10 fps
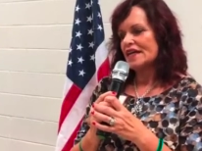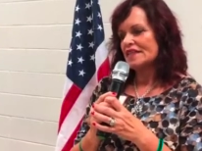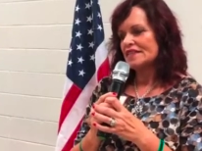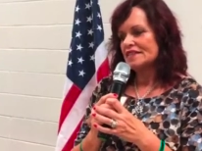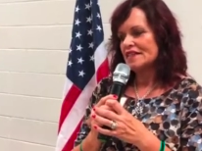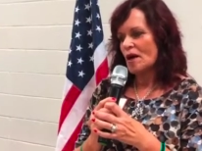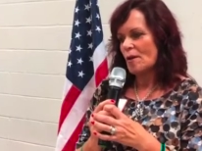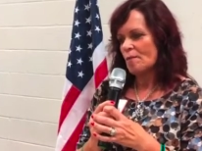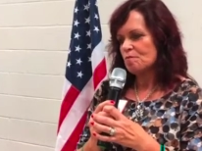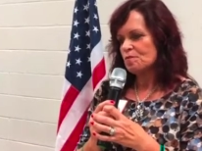And
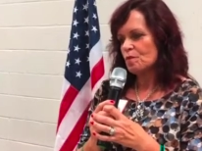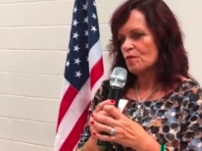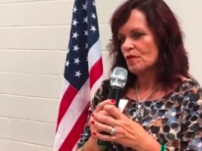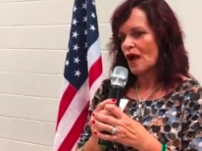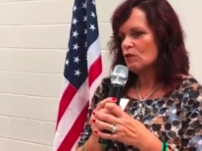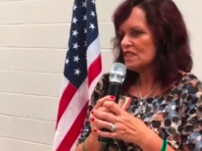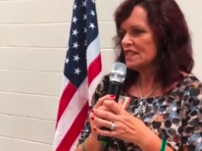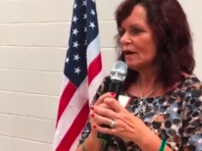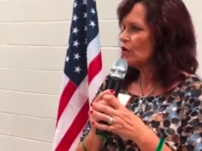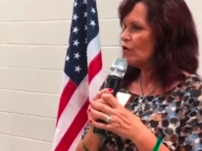I was
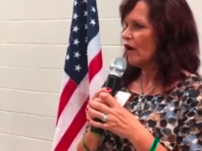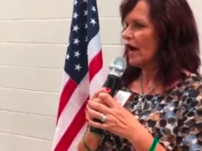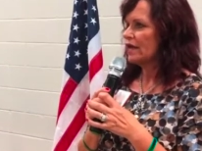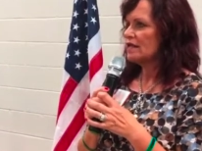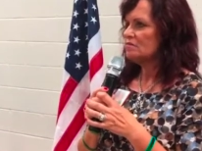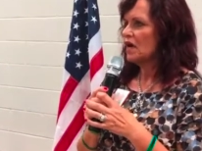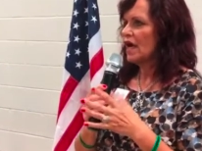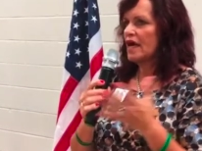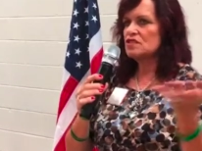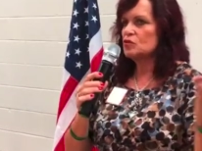a Democrat.
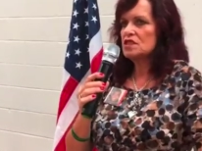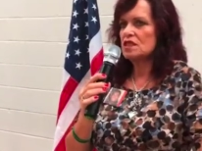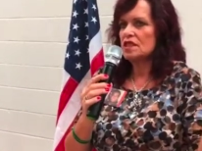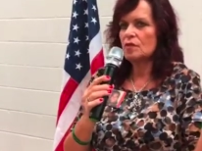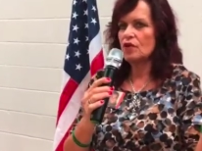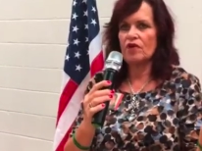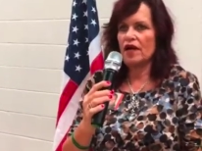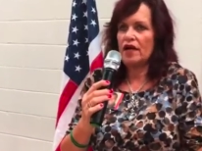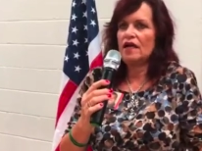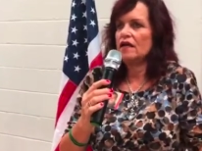My ex was a
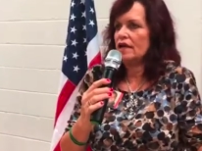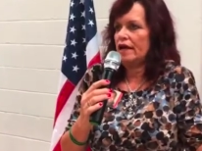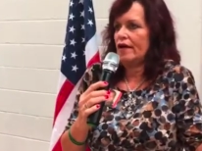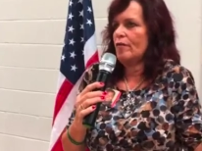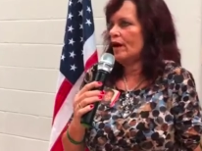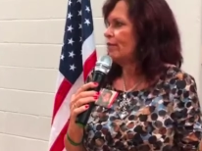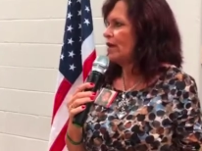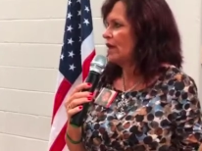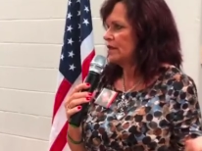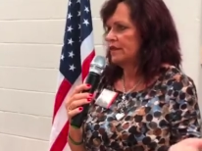Democrat. I didn't care
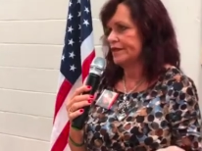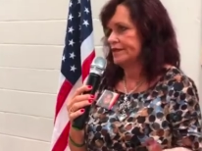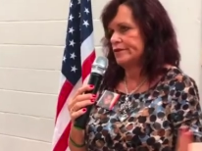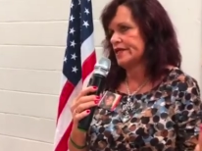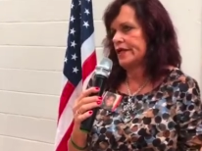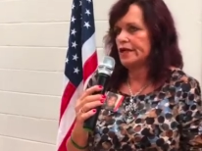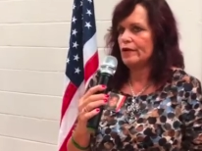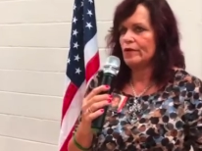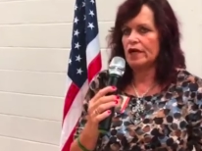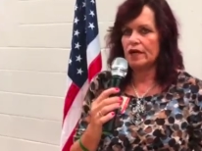about politics. It was like,
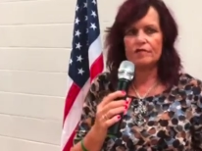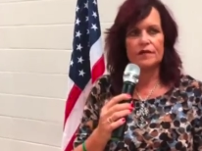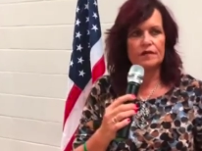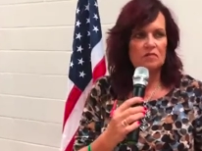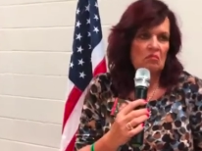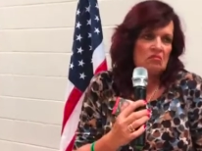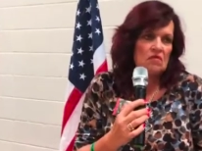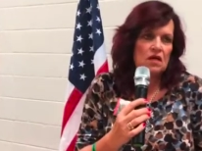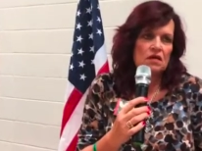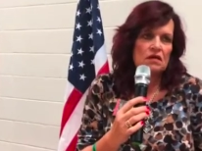yeah, whatever.
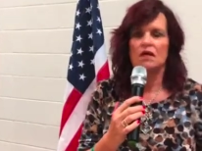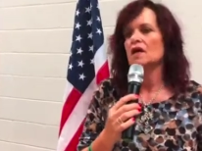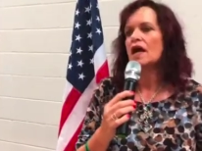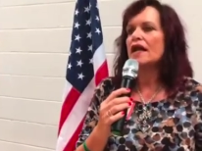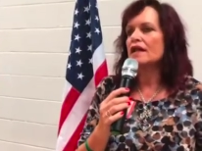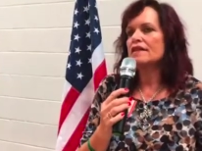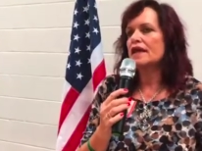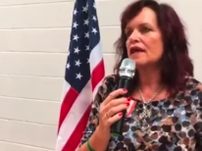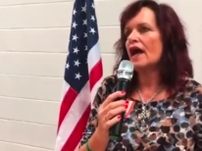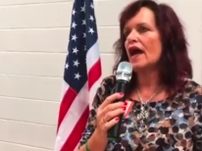I didn't
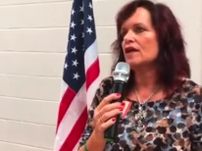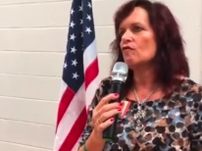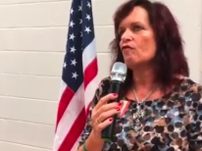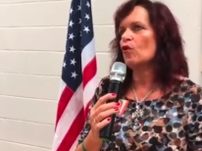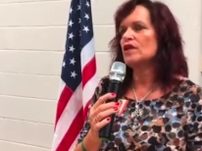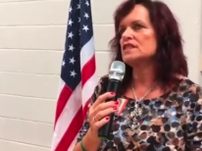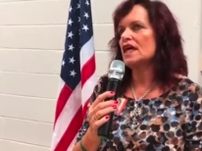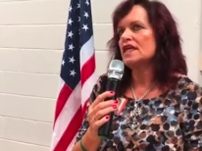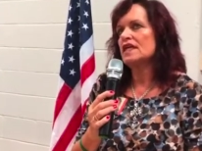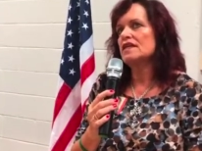think I had a
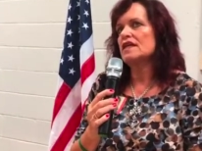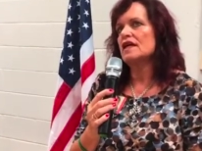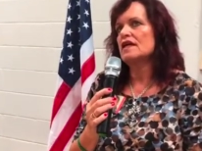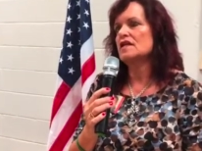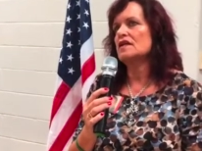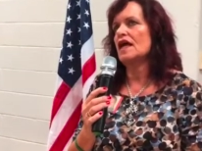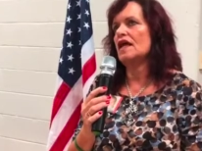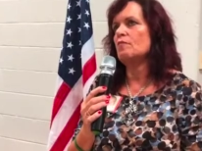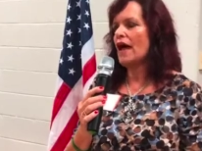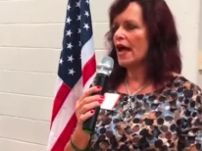voice. I didn't think
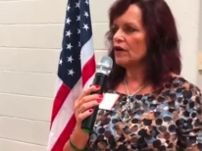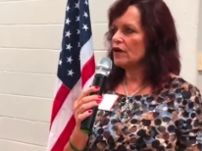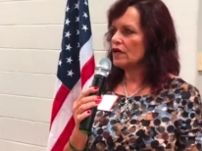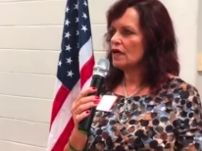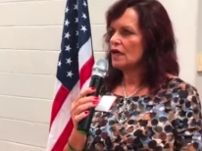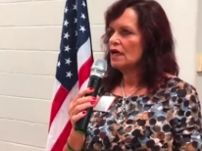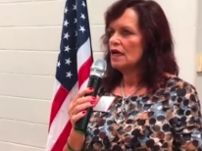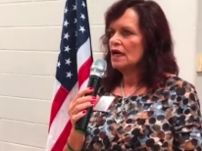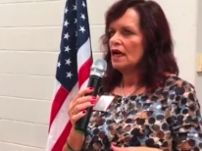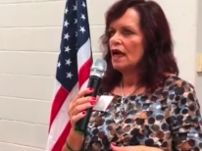it mattered.
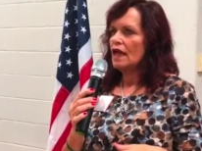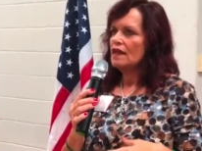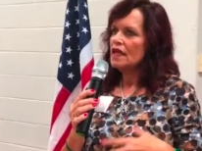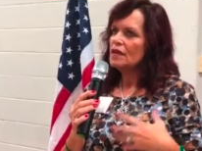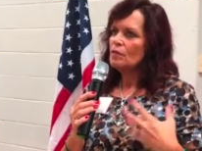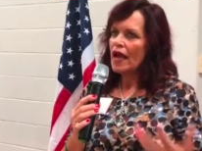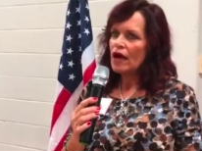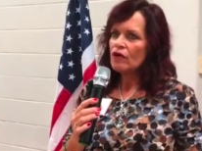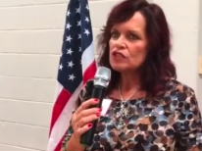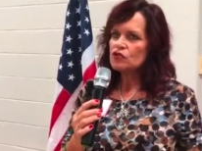And then the
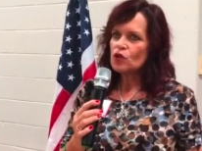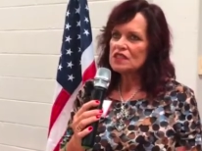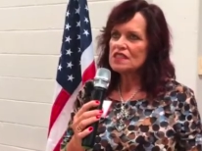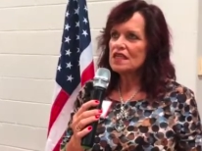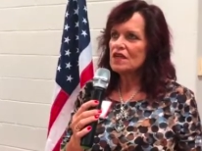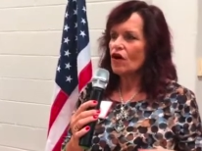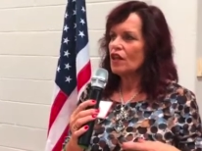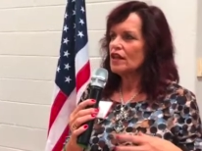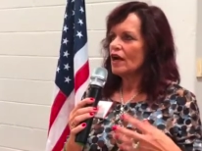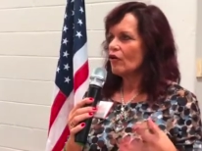marriage wasn't
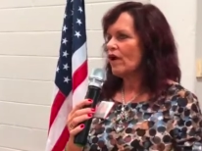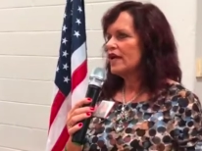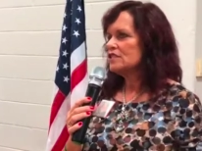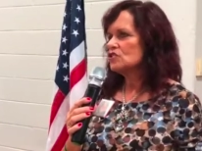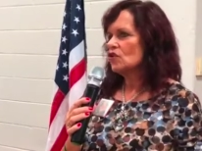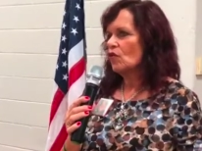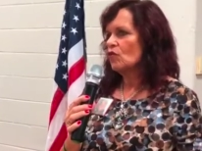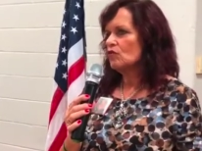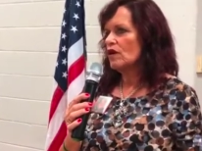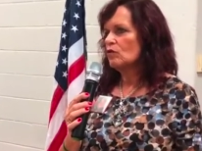all that great,
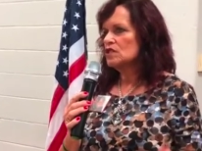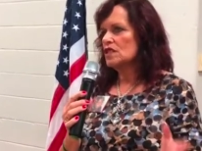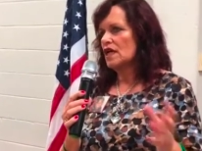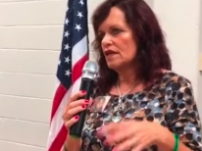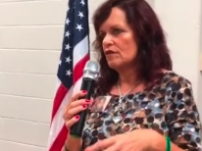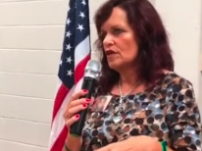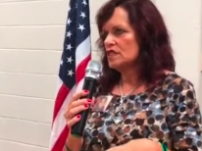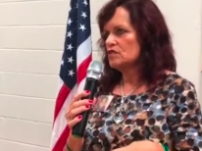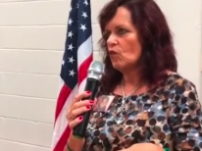so there was another